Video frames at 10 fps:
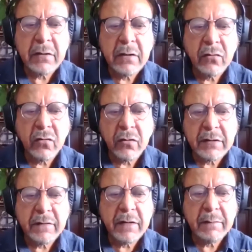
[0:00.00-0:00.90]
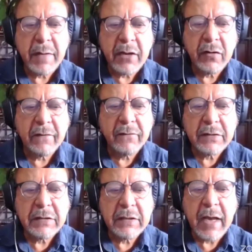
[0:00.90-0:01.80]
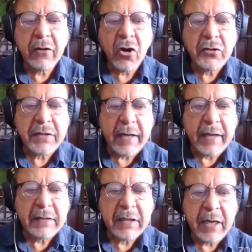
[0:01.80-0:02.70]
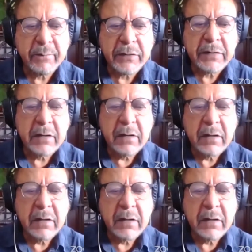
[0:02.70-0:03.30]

to conserving biodiversity across landscapes,